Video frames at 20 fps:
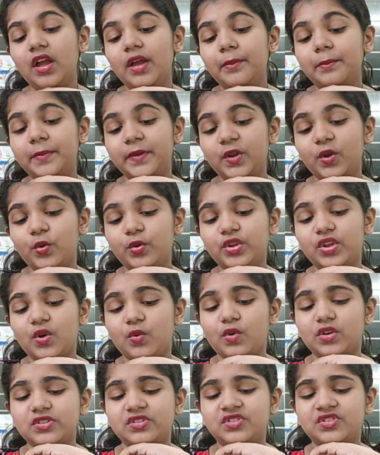Pinocchio
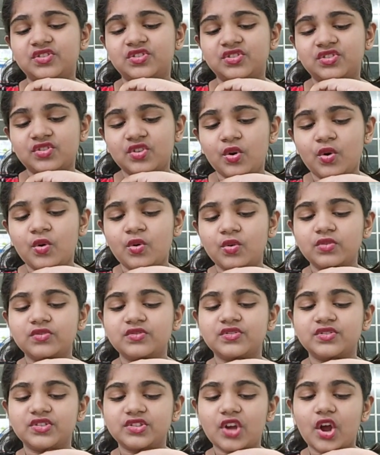was so
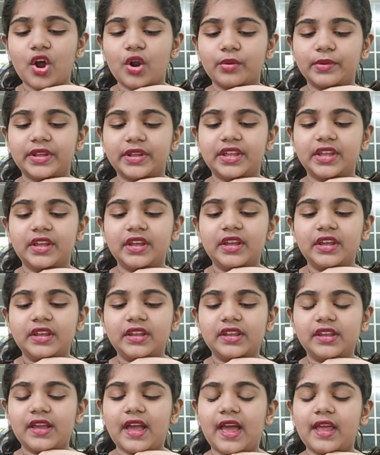sorry
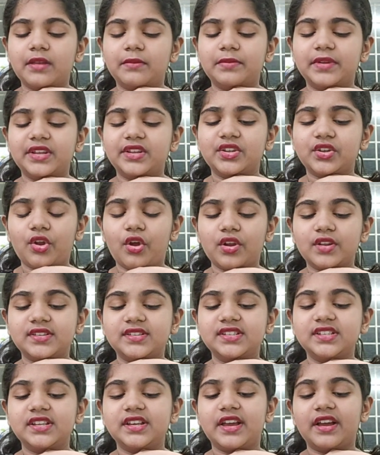he had been
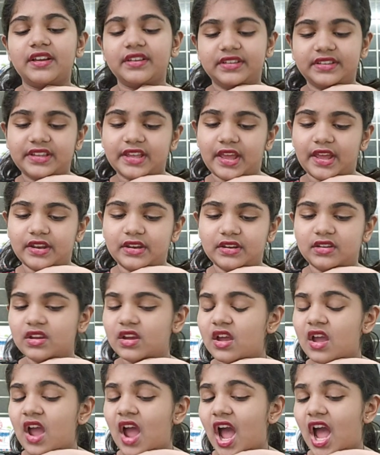naughty again.
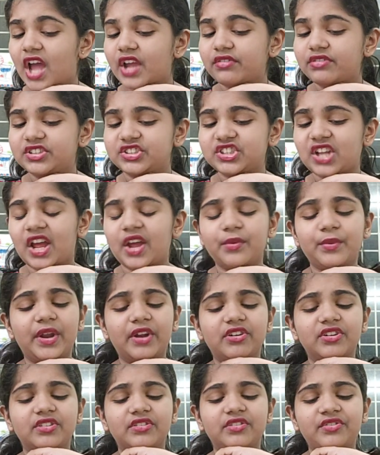"I wish I were
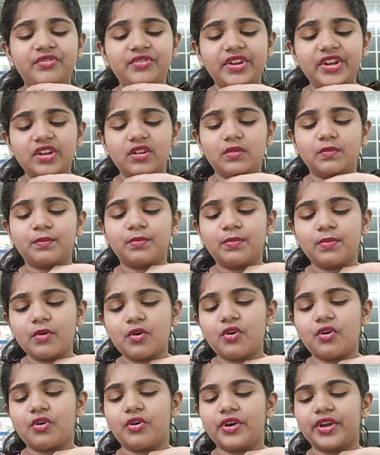a real
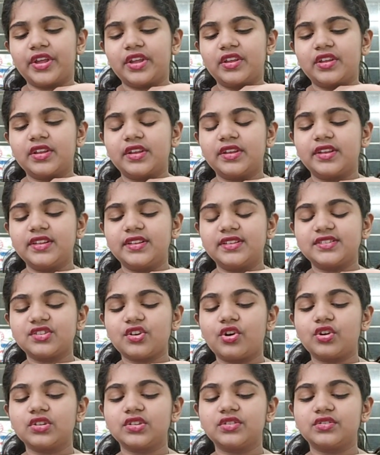boy," he
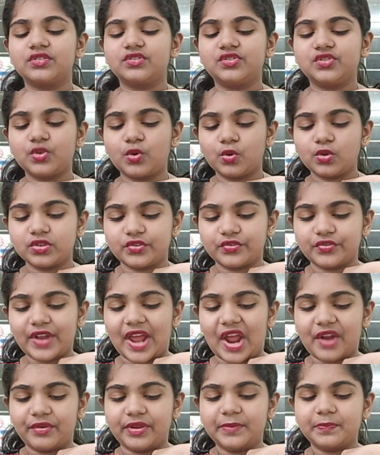told the
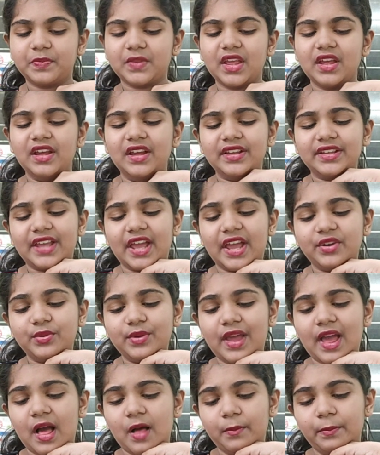fairy. "Can you
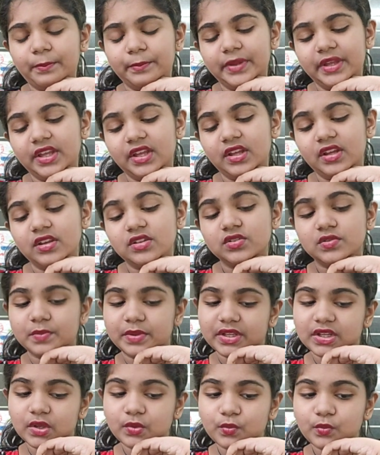help me to
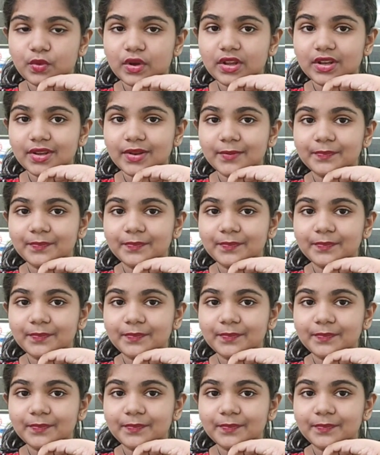become one?"